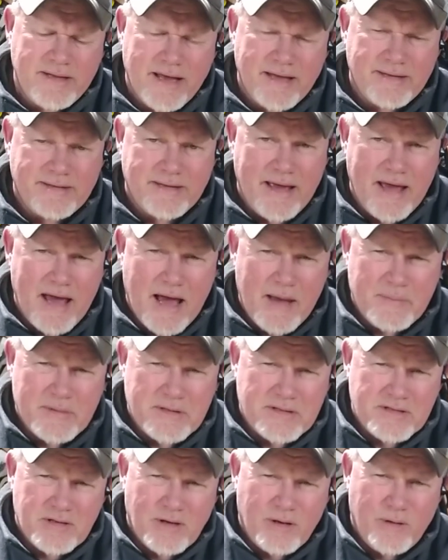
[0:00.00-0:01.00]
that to
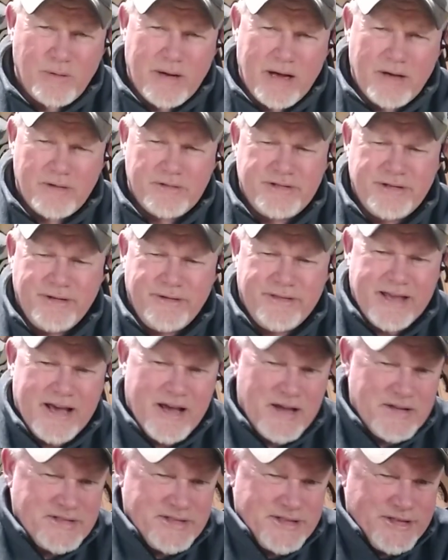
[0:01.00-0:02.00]
happen. So around
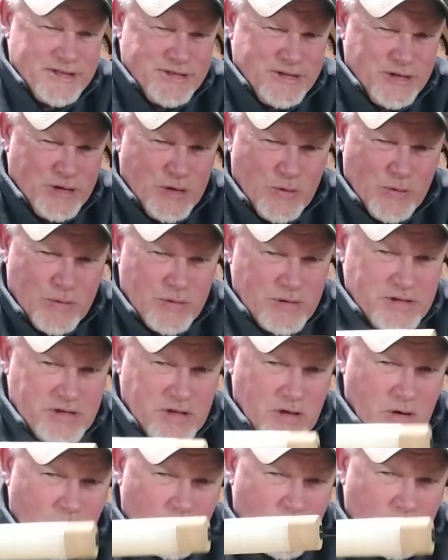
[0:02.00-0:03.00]
2002 or
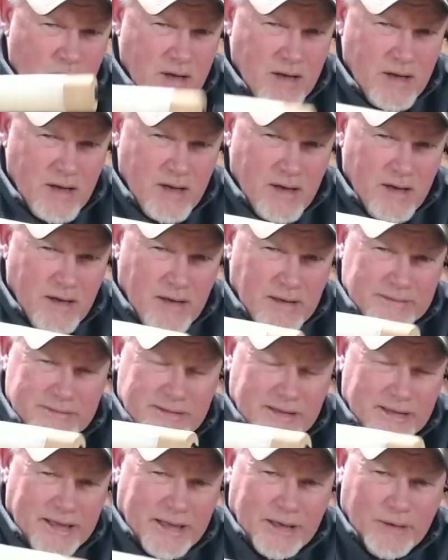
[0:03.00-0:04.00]
so,
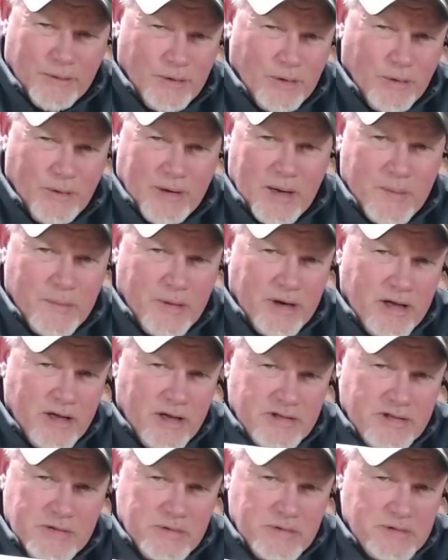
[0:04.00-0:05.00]
I don't know anybody
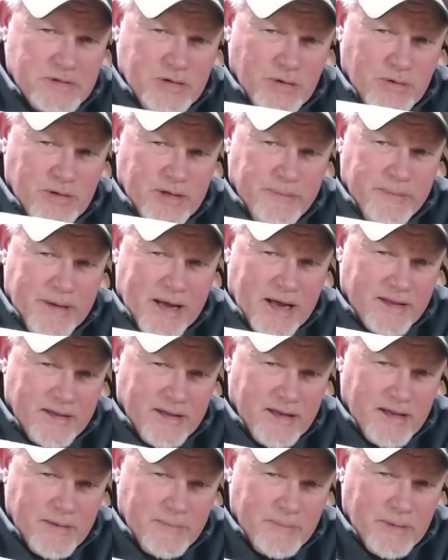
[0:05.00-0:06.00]
else that was doing it back
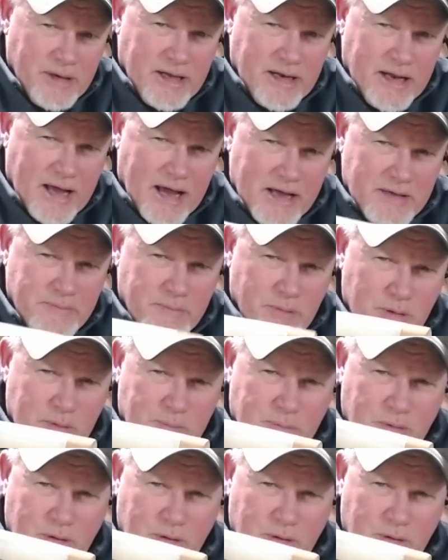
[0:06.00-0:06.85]
then, but I would